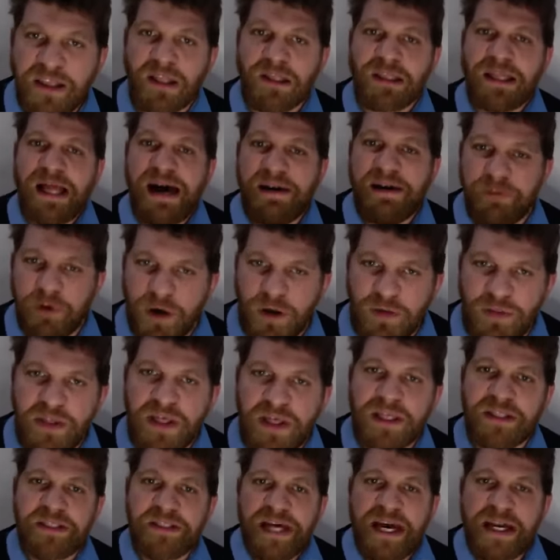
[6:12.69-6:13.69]
The level,
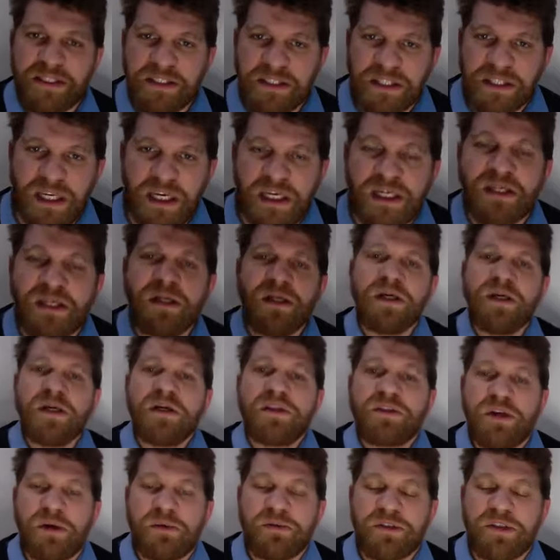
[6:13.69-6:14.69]
the intensity
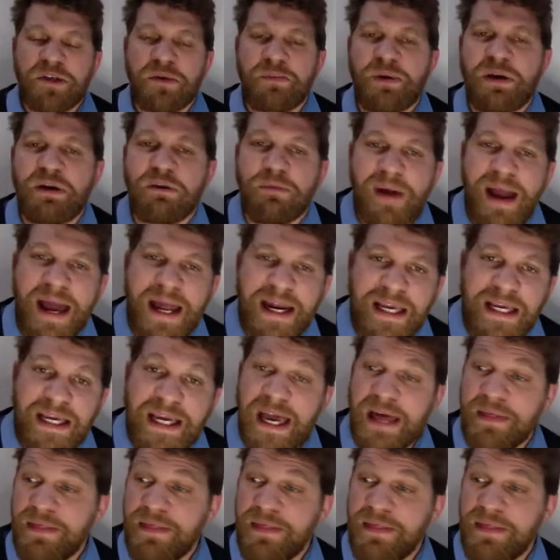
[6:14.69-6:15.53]
to be ready.